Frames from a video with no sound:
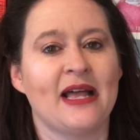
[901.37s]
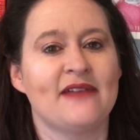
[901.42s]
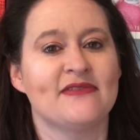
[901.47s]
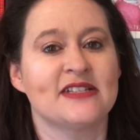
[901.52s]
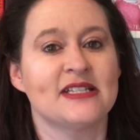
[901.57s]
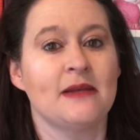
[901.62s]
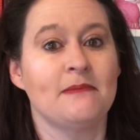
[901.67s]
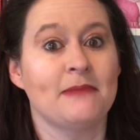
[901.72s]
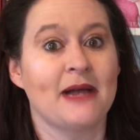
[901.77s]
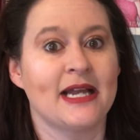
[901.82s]
have
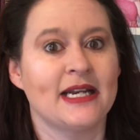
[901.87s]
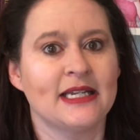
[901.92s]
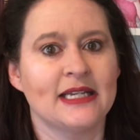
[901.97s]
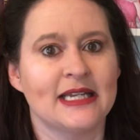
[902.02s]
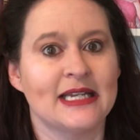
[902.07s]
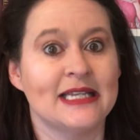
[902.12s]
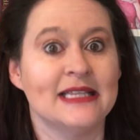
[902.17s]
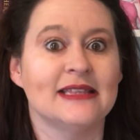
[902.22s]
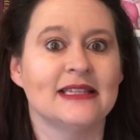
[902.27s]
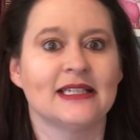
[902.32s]
somebody
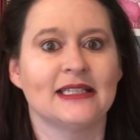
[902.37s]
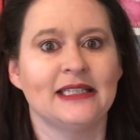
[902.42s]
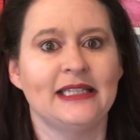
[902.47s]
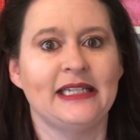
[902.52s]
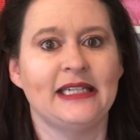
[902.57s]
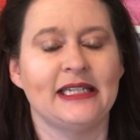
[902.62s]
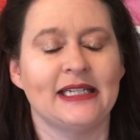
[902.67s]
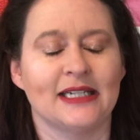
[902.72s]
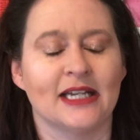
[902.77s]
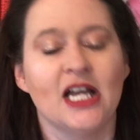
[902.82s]
in the
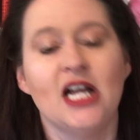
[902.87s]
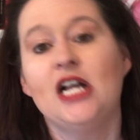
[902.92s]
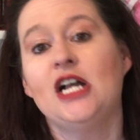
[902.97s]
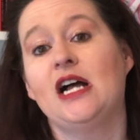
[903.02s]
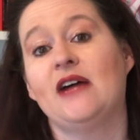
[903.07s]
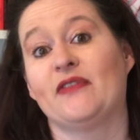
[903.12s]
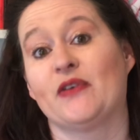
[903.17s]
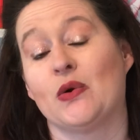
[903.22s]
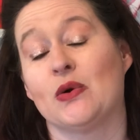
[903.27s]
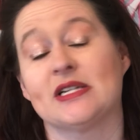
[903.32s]
lead.
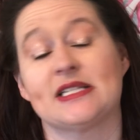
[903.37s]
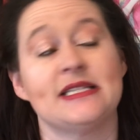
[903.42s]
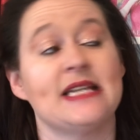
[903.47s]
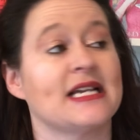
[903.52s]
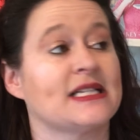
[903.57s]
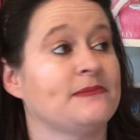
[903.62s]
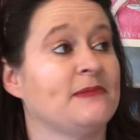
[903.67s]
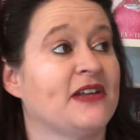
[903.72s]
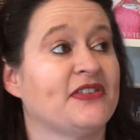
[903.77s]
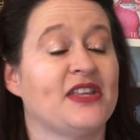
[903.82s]
Of course,
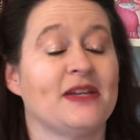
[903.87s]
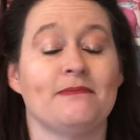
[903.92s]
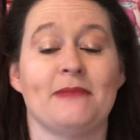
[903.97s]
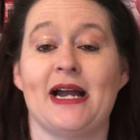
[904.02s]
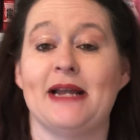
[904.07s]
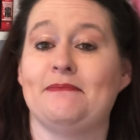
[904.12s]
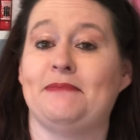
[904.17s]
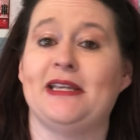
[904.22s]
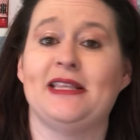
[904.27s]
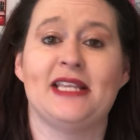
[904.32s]
next month it
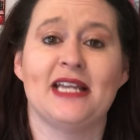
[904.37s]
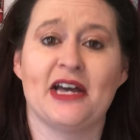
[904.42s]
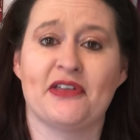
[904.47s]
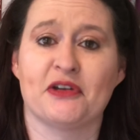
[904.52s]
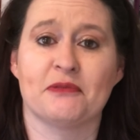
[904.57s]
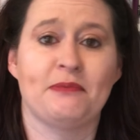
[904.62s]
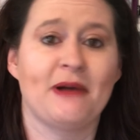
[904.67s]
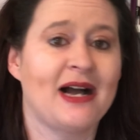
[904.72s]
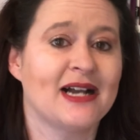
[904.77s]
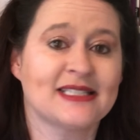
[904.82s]
might be the
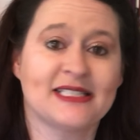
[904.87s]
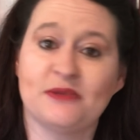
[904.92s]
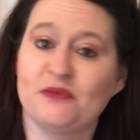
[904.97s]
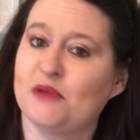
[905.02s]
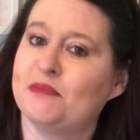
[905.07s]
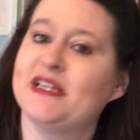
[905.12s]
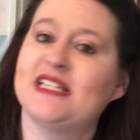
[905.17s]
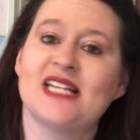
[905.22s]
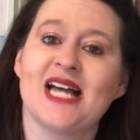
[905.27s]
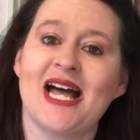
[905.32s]
other box and
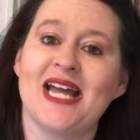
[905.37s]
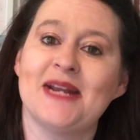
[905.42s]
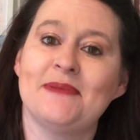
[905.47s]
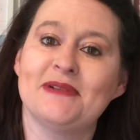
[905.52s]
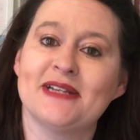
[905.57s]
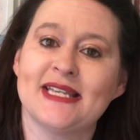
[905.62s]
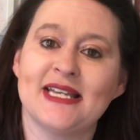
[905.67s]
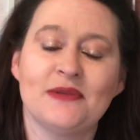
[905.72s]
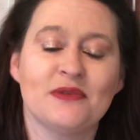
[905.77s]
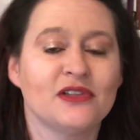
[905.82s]
we'll be tied
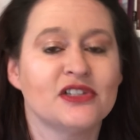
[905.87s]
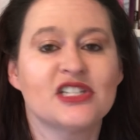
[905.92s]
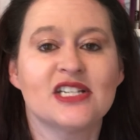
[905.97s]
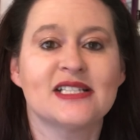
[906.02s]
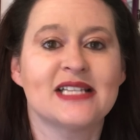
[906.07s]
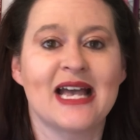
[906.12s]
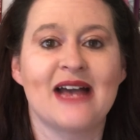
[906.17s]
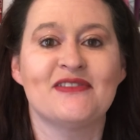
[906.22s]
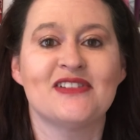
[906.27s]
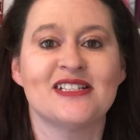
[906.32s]
up again. We'll
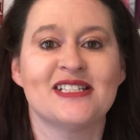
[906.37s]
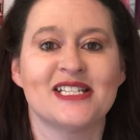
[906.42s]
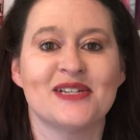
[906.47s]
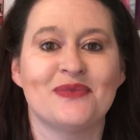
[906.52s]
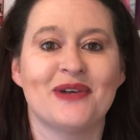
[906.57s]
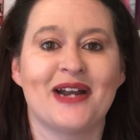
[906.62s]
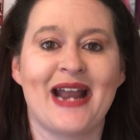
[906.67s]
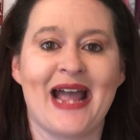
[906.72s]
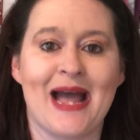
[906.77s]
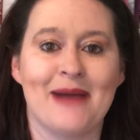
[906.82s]
just have to see
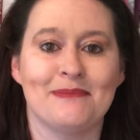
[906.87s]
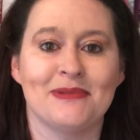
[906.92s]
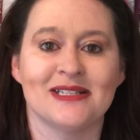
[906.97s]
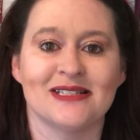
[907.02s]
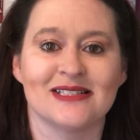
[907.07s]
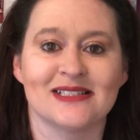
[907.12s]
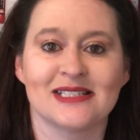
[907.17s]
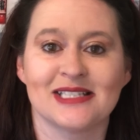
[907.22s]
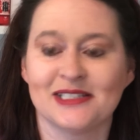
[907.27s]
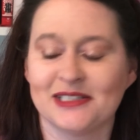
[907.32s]
what
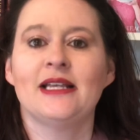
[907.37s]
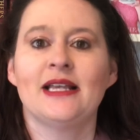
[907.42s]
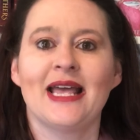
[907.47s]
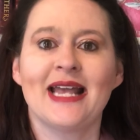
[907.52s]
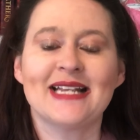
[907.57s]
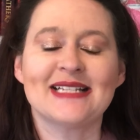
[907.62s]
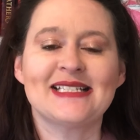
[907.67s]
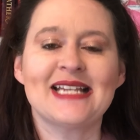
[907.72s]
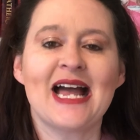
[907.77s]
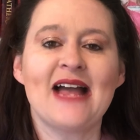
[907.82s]
happens.
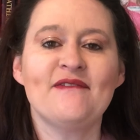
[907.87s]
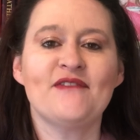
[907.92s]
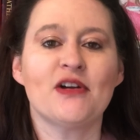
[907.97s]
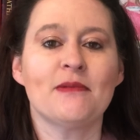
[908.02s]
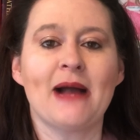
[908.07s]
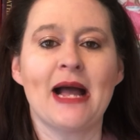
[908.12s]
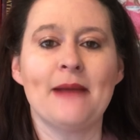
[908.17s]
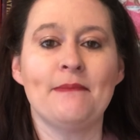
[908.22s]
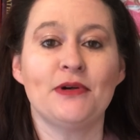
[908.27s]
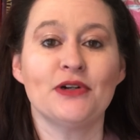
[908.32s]
It is time for
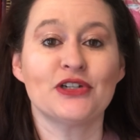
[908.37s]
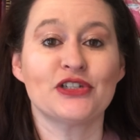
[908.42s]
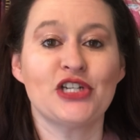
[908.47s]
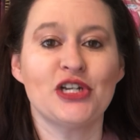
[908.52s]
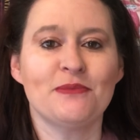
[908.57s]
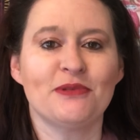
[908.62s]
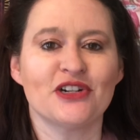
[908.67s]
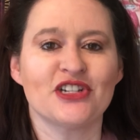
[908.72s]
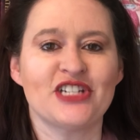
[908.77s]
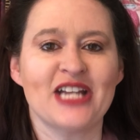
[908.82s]
my
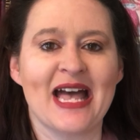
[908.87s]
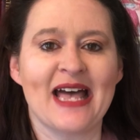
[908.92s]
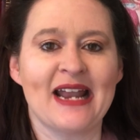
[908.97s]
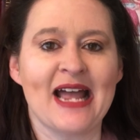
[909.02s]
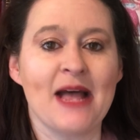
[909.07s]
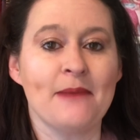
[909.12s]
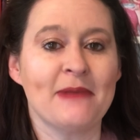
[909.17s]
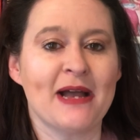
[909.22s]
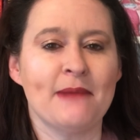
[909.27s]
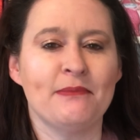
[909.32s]
booktuber shout
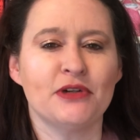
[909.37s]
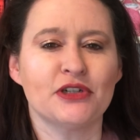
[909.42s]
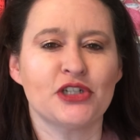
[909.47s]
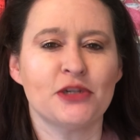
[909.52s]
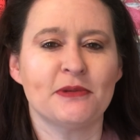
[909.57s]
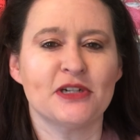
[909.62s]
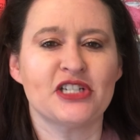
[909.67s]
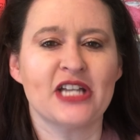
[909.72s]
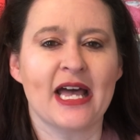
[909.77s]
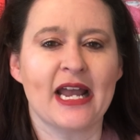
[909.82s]
out. My
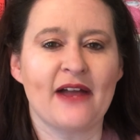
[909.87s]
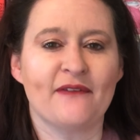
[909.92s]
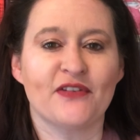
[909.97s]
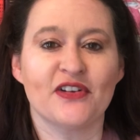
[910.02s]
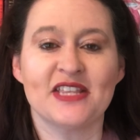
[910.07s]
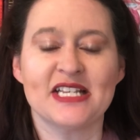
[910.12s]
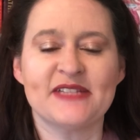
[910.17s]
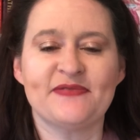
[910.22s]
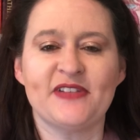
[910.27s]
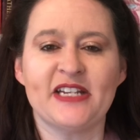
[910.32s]
booktuber shout out
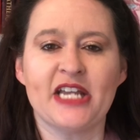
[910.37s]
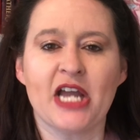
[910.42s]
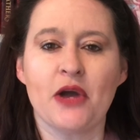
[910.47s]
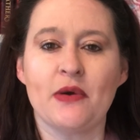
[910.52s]
for this video